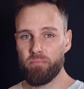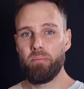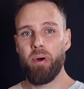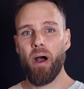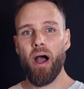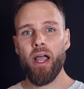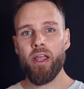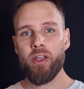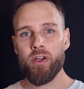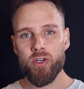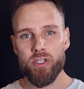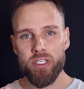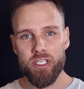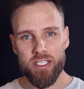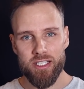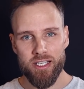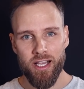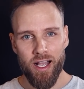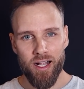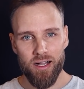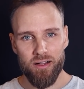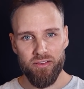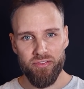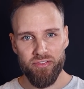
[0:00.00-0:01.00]
By
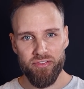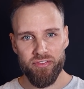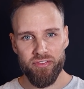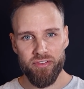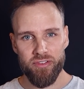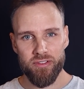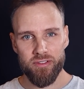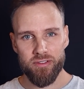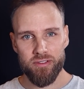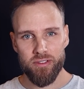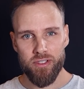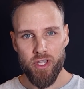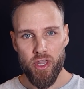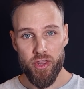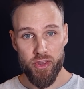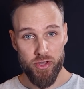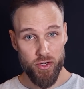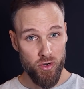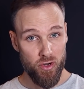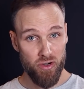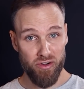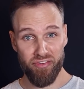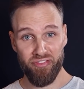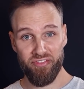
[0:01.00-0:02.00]
yourself,
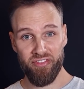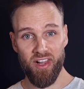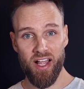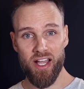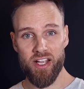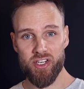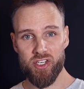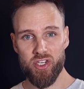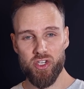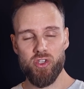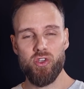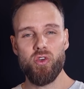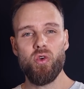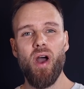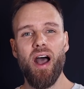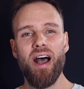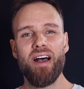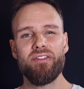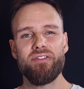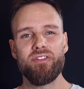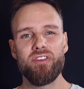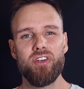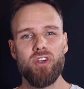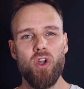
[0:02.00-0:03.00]
through your flesh, you
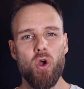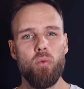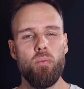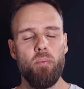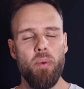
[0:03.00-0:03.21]
have no